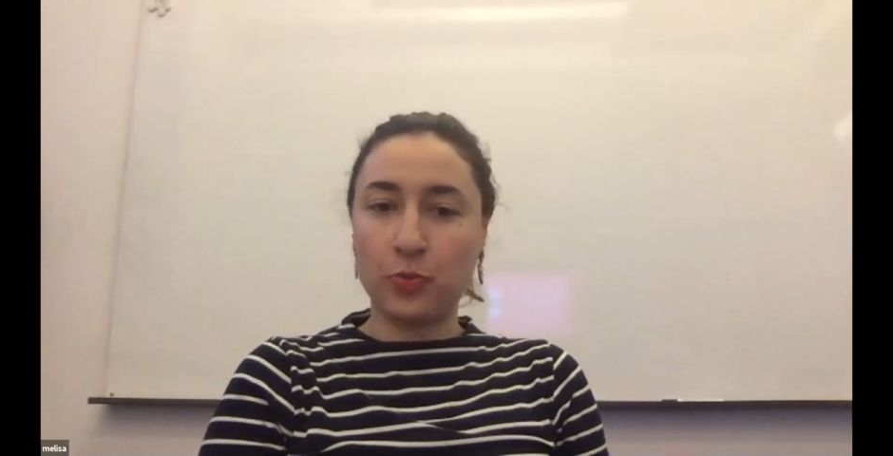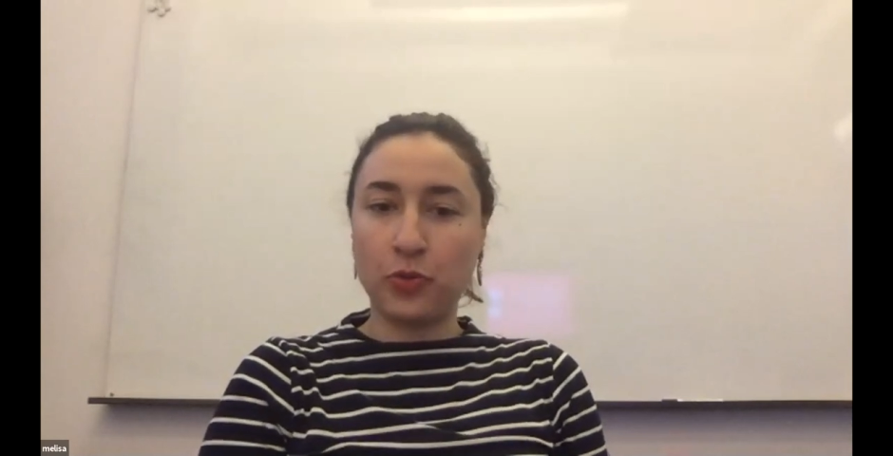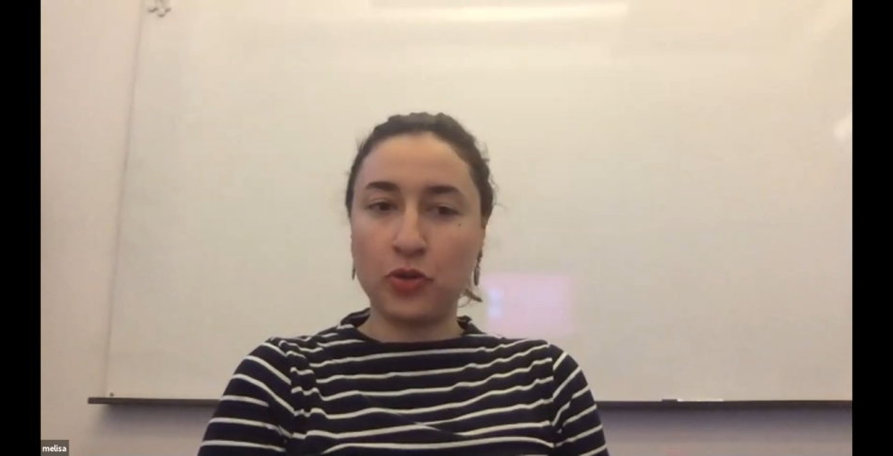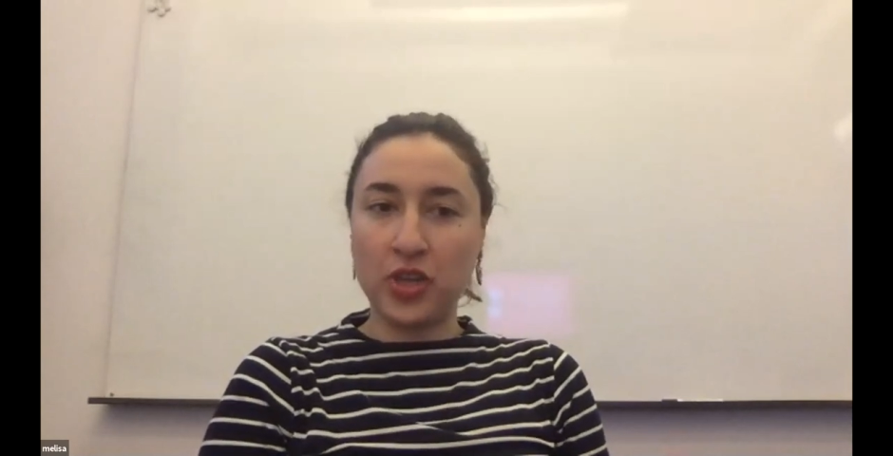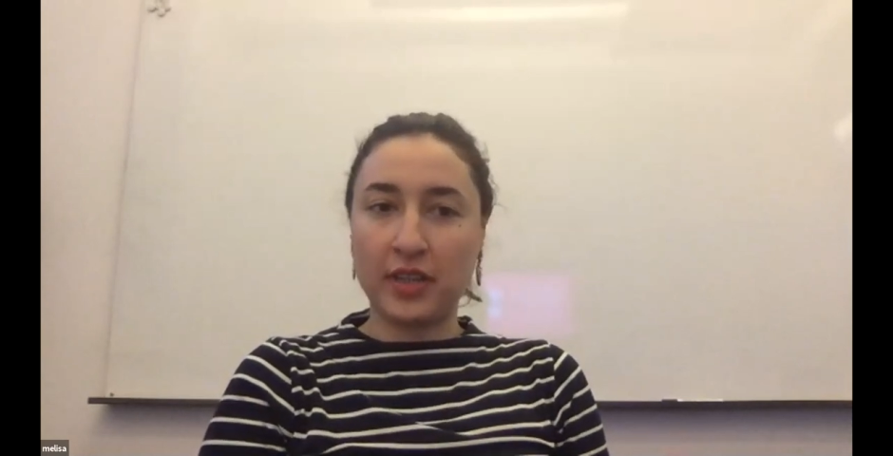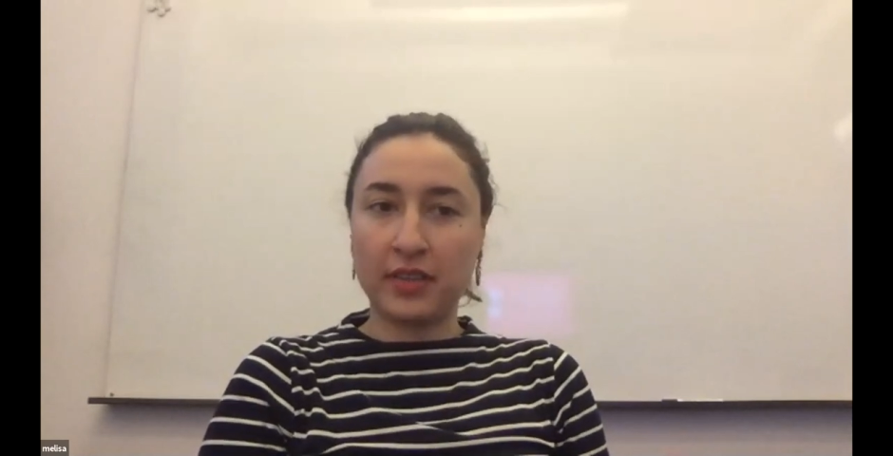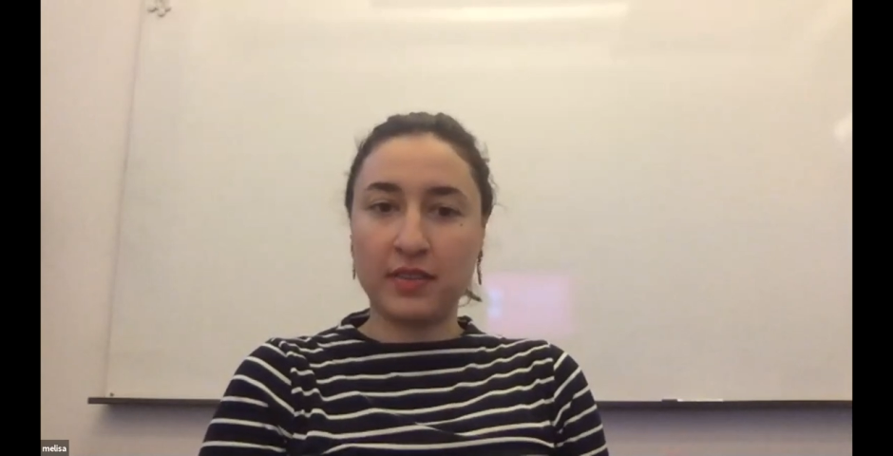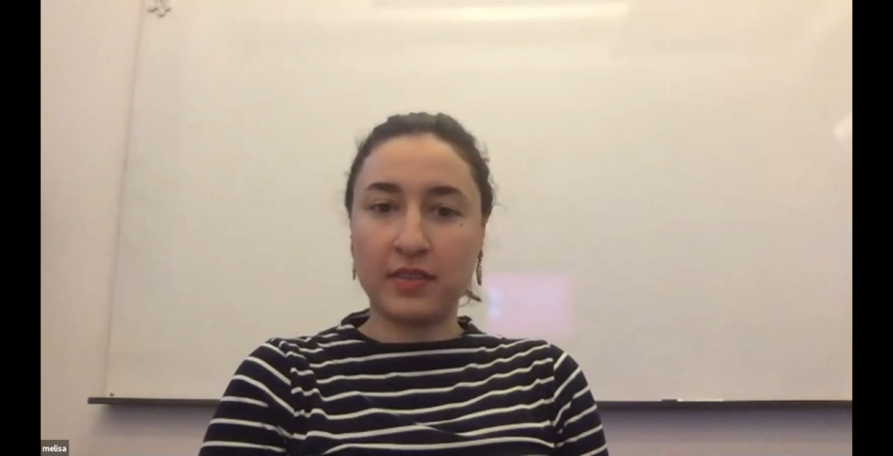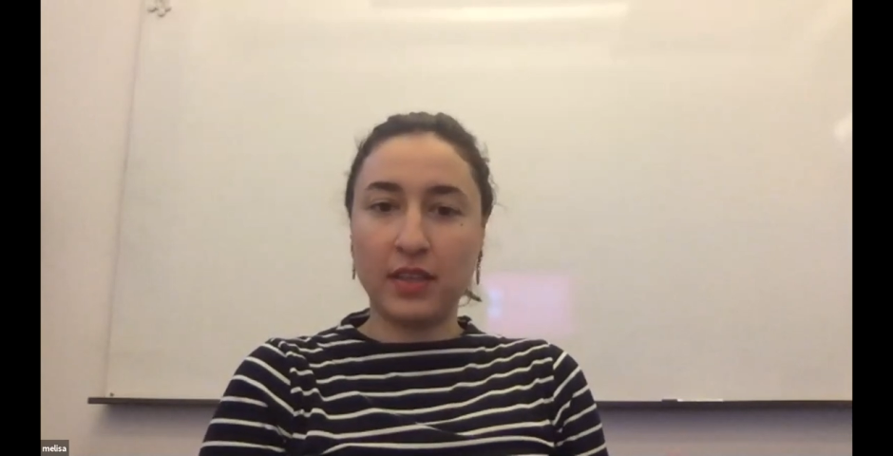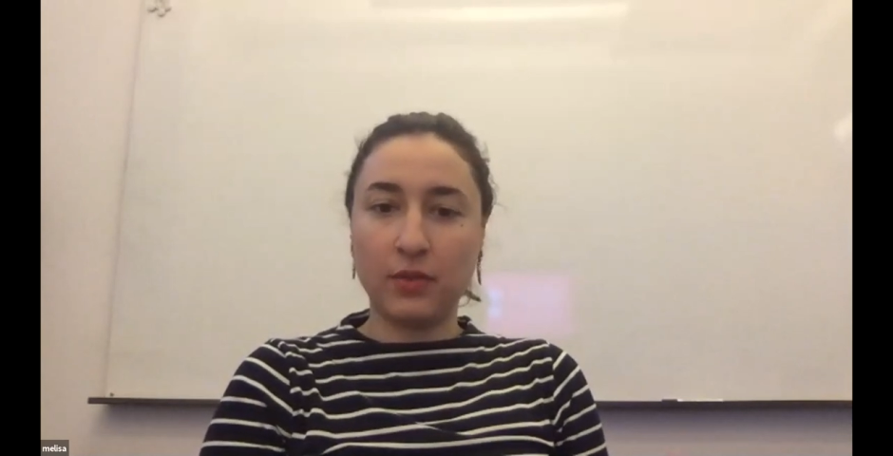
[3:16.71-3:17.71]
projects
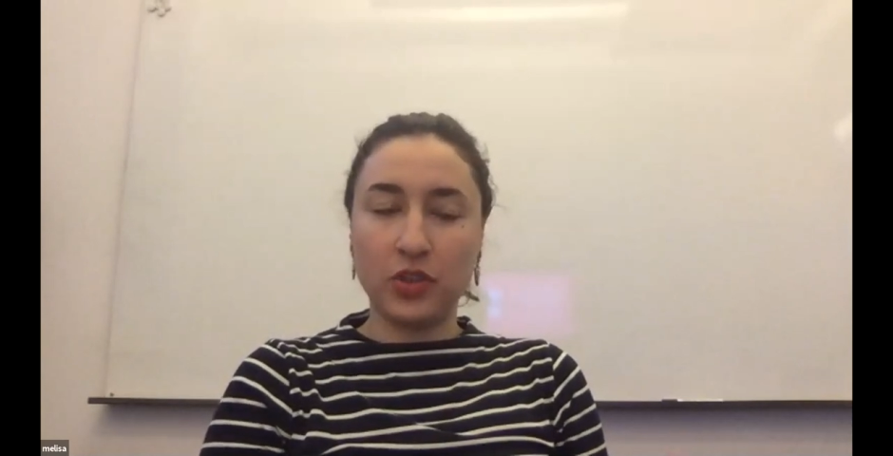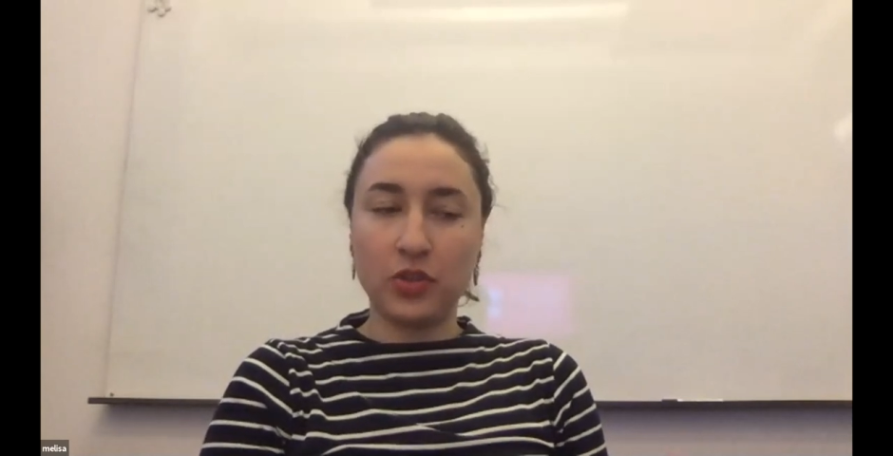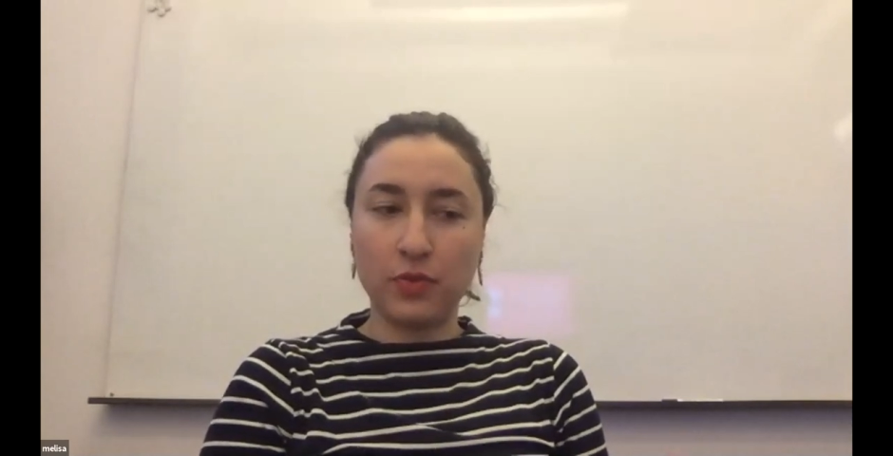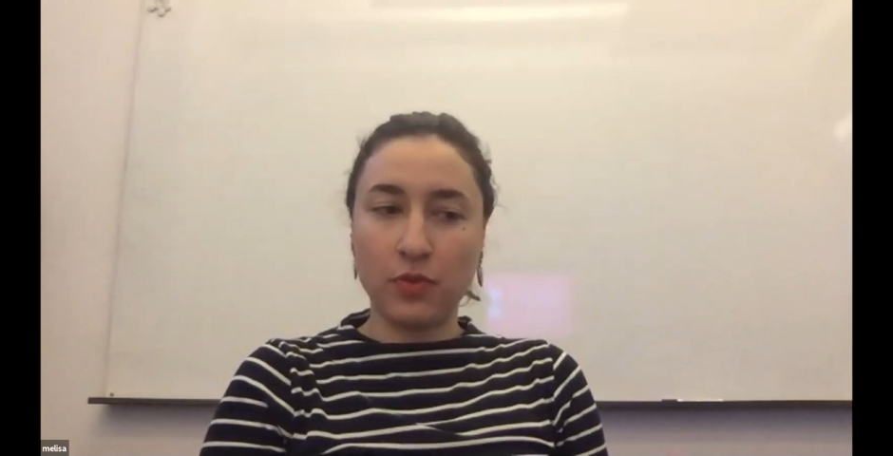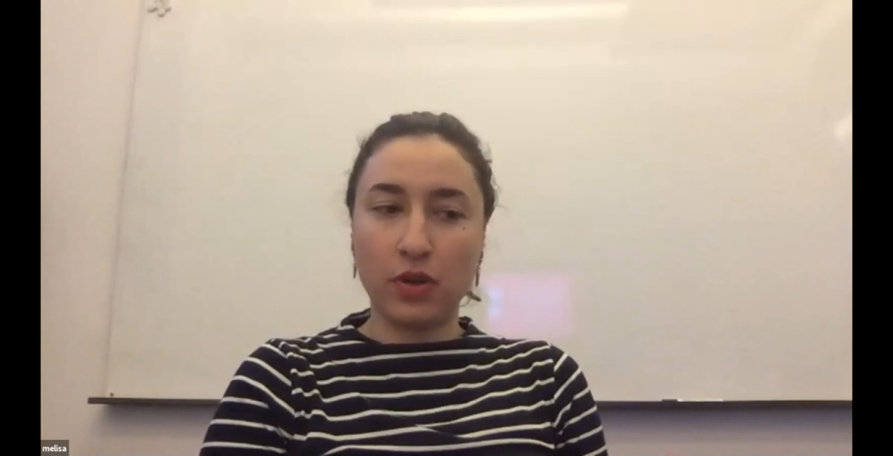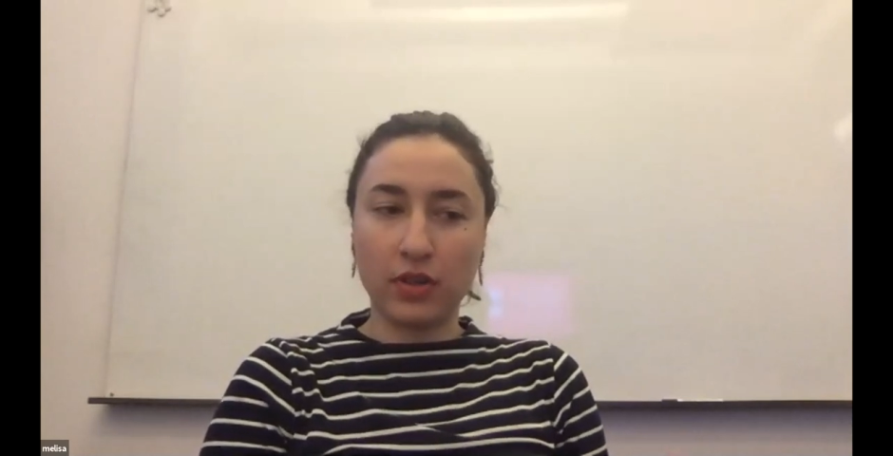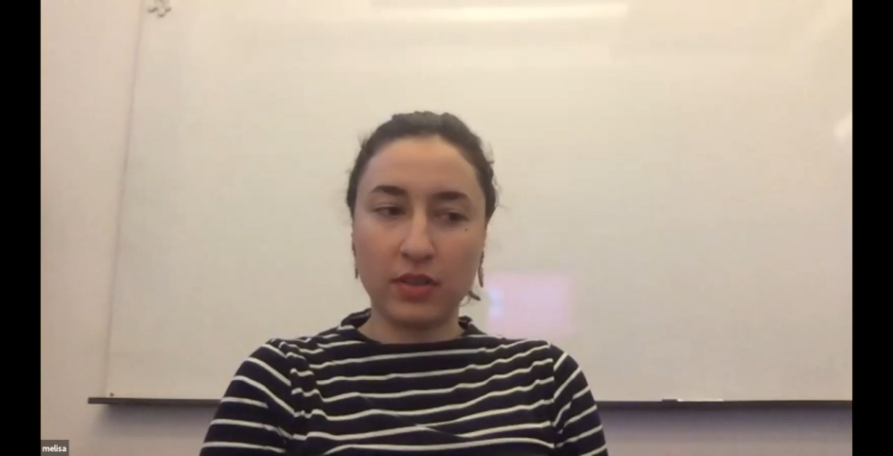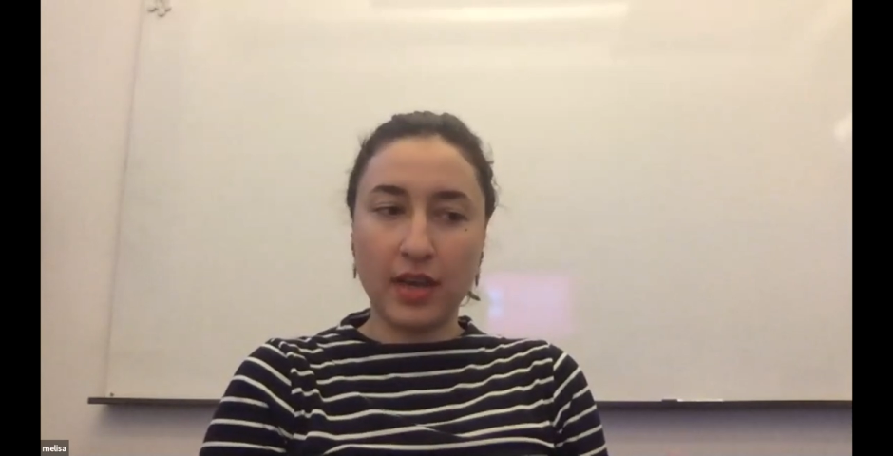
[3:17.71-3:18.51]
in which we work